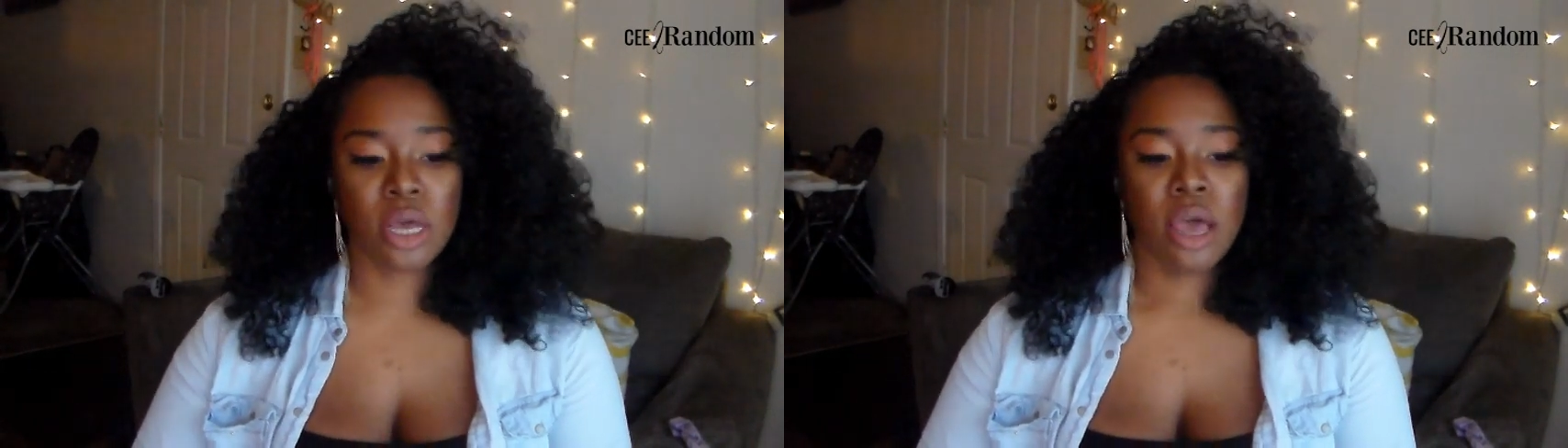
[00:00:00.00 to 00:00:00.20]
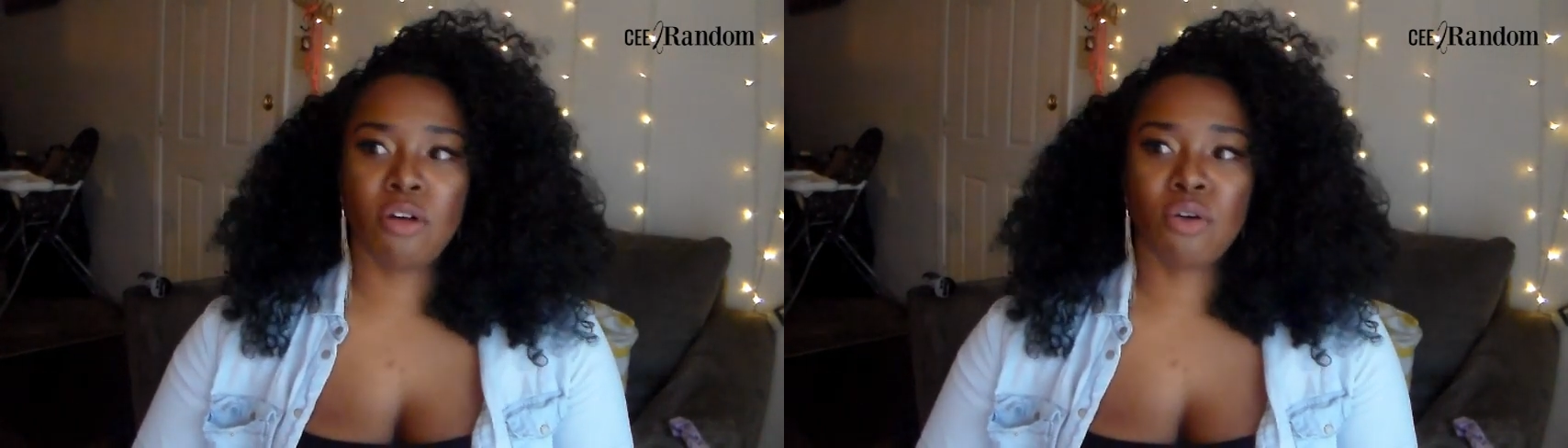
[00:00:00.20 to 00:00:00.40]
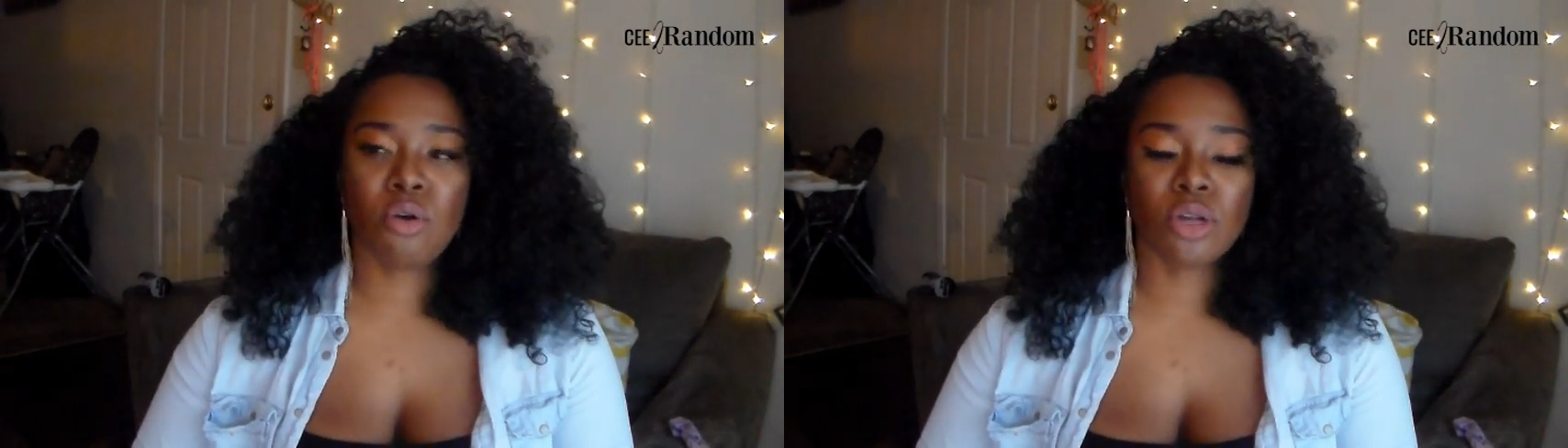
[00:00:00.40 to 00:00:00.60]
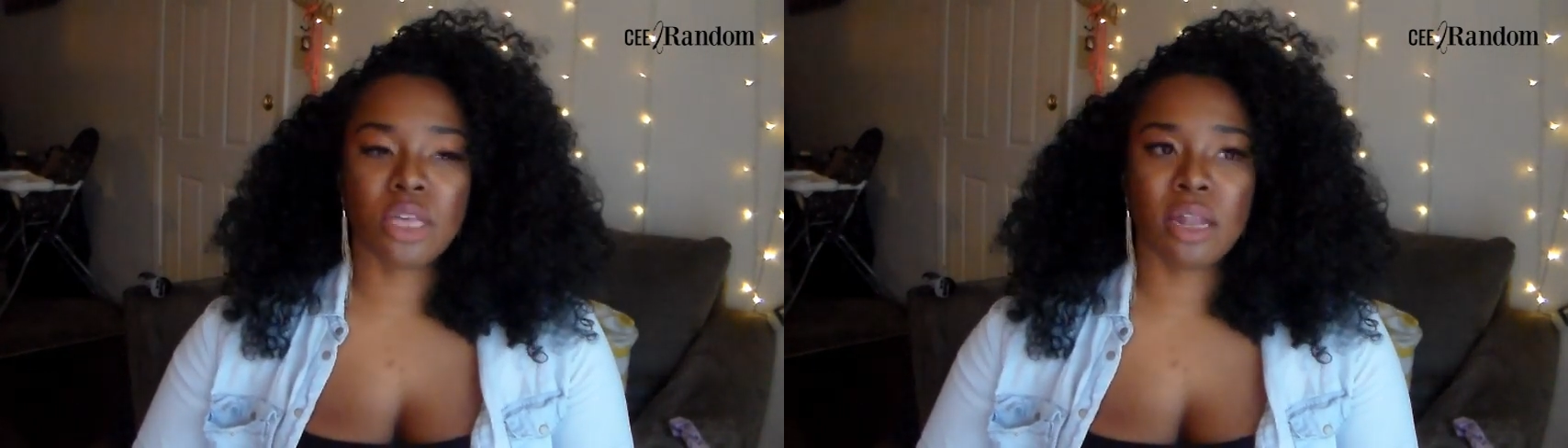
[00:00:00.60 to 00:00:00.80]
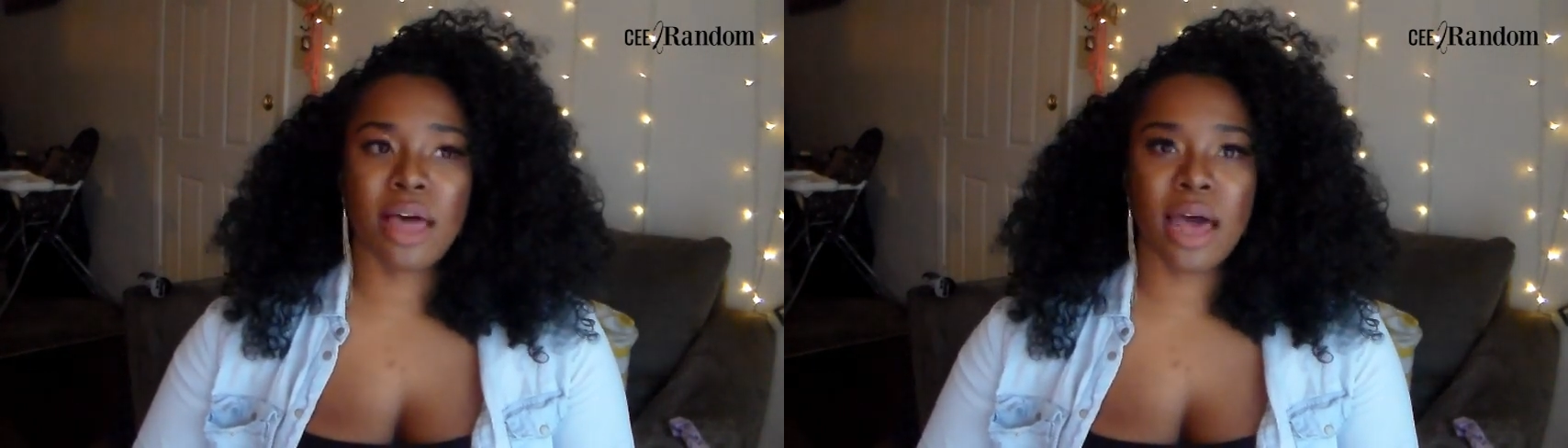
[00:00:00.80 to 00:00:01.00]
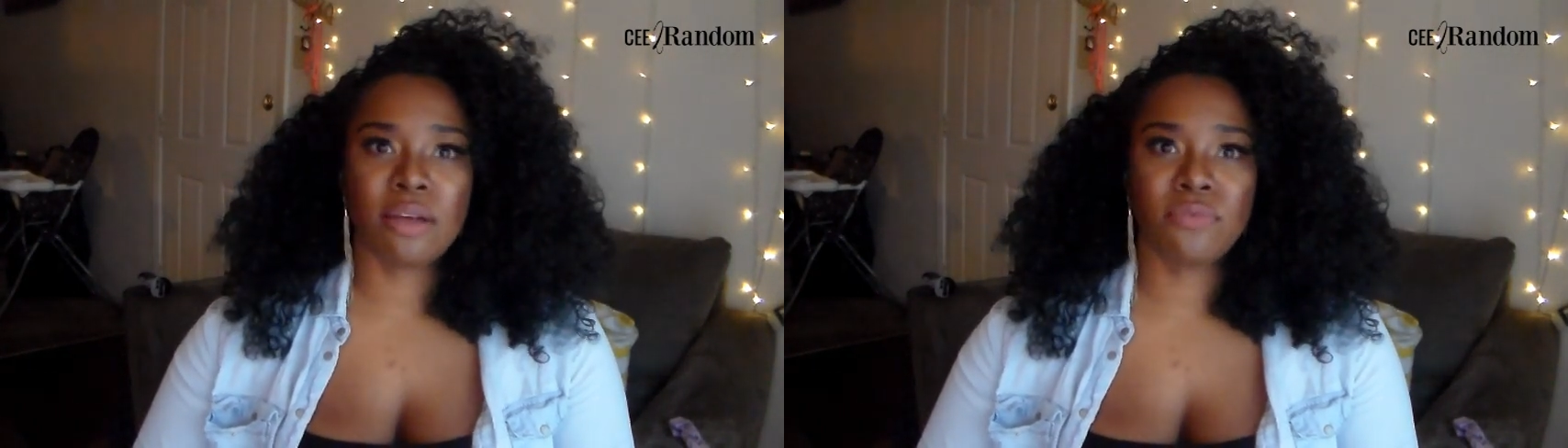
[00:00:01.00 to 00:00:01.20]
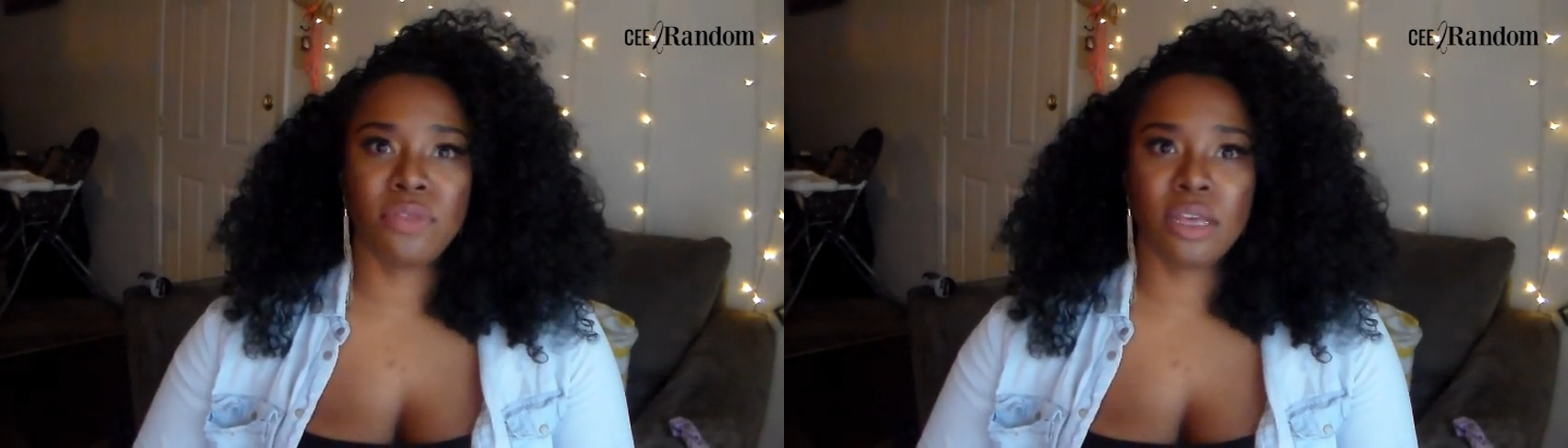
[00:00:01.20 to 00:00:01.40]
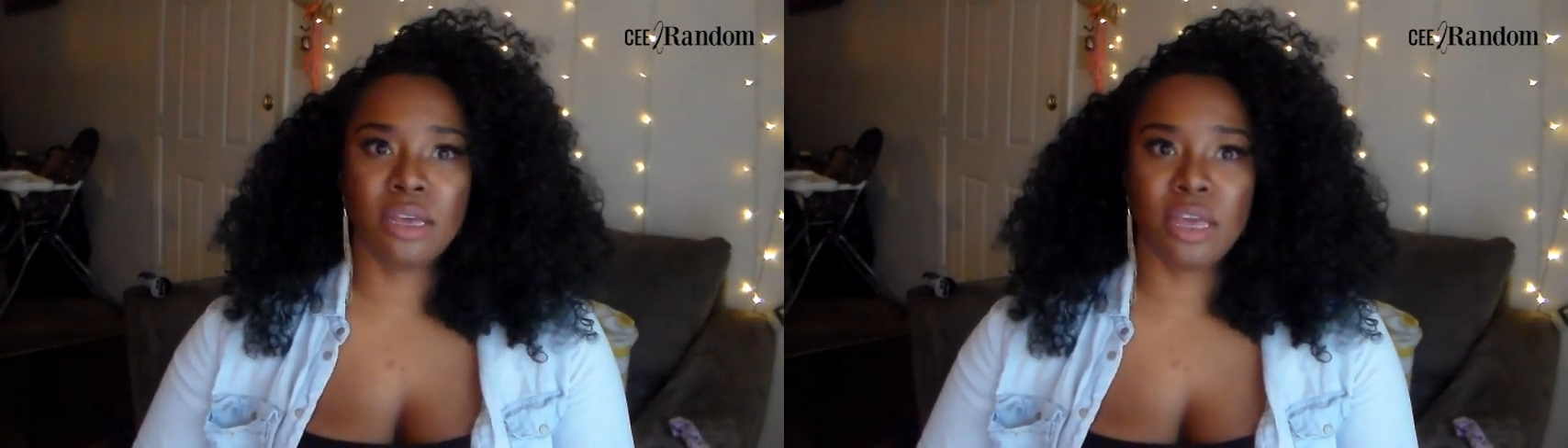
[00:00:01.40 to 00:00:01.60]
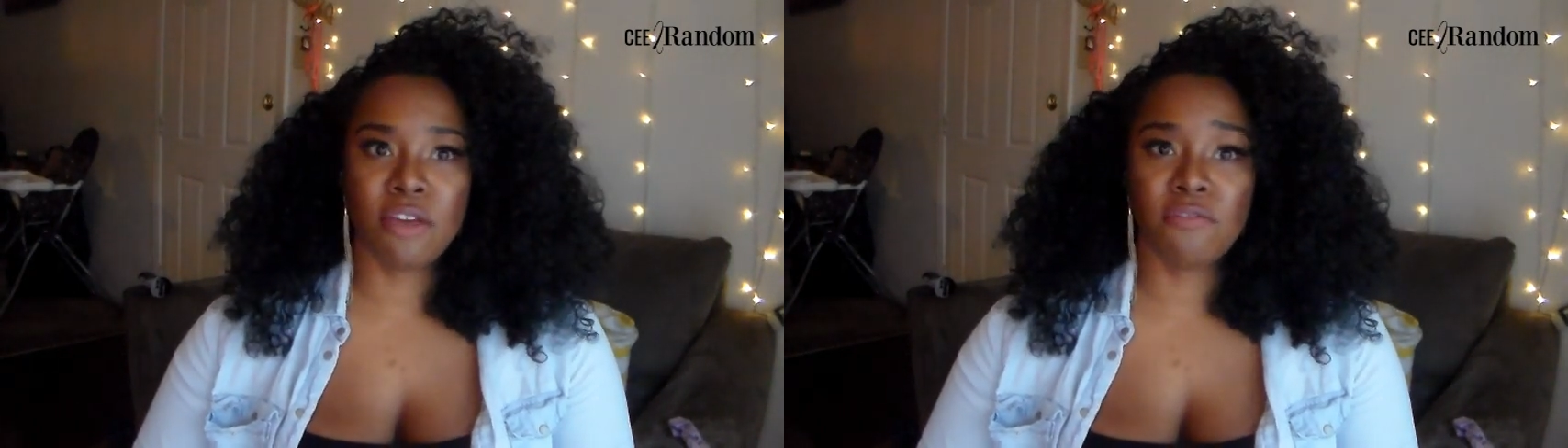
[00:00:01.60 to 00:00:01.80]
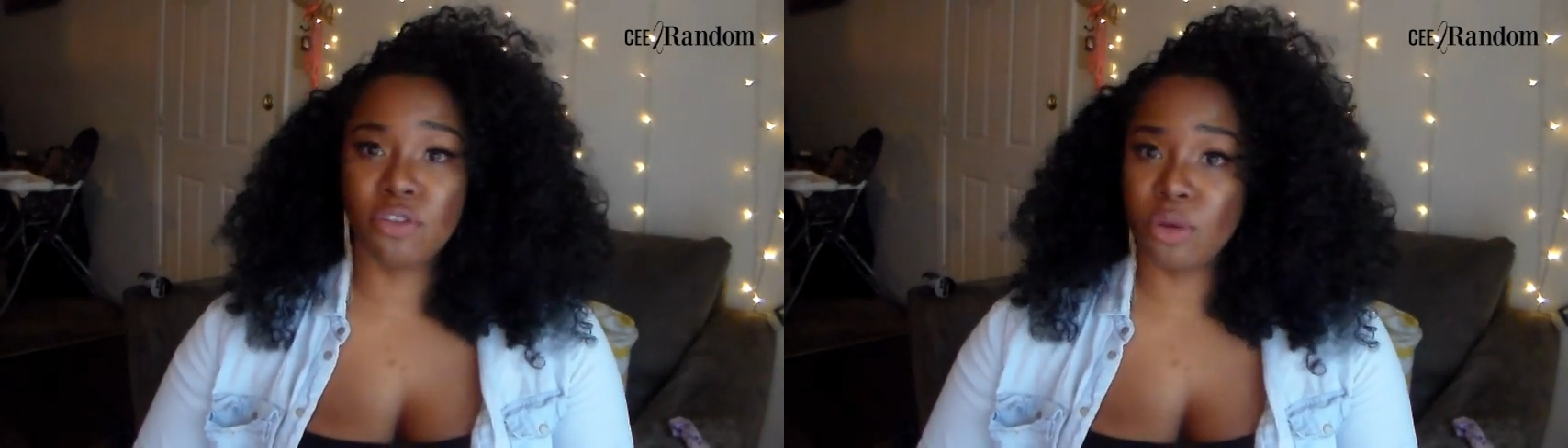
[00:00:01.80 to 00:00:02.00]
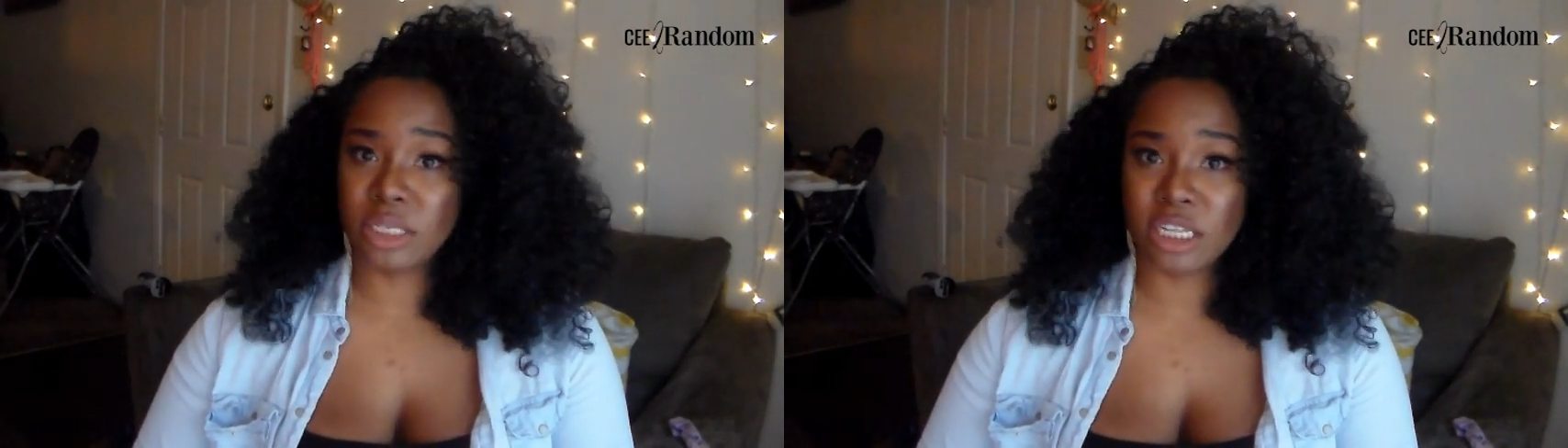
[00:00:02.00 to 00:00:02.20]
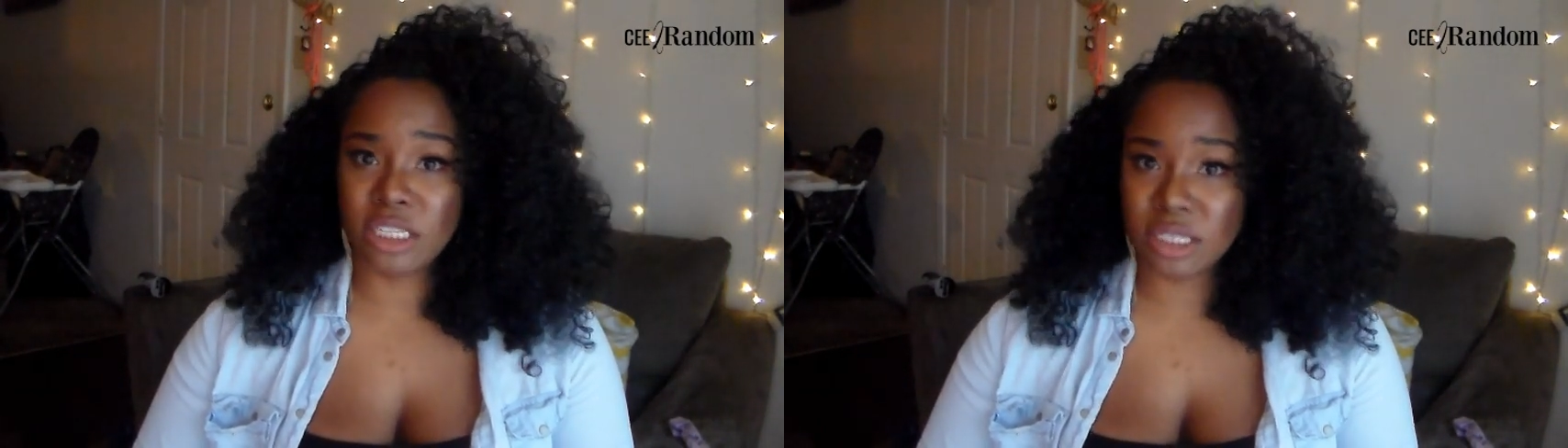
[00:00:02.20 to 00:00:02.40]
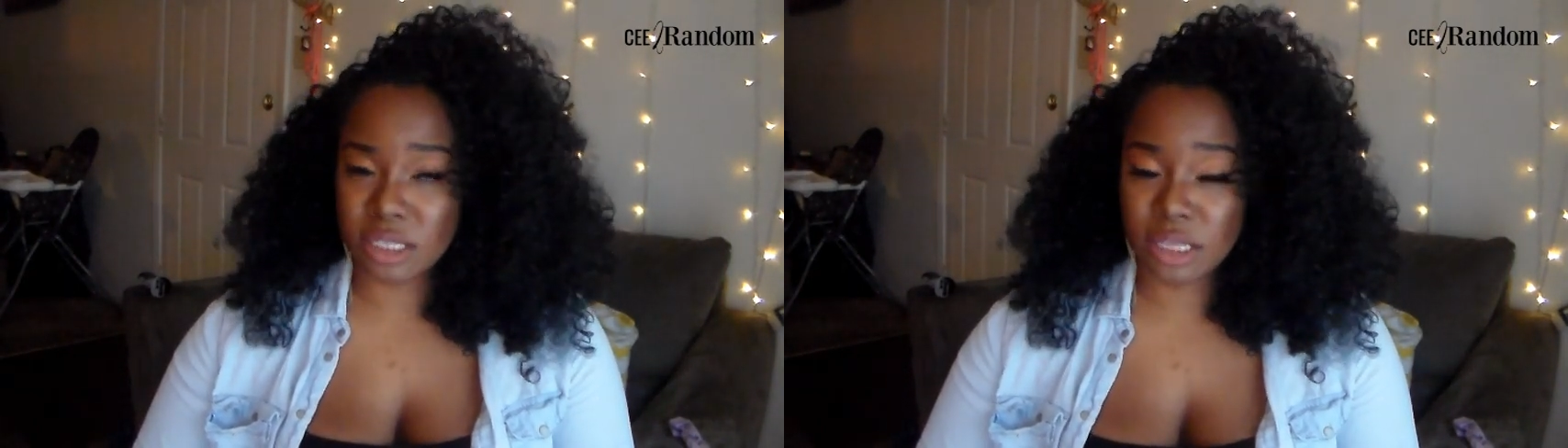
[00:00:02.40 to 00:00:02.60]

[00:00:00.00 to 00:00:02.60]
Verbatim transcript: You know, of course, a lot of the influence that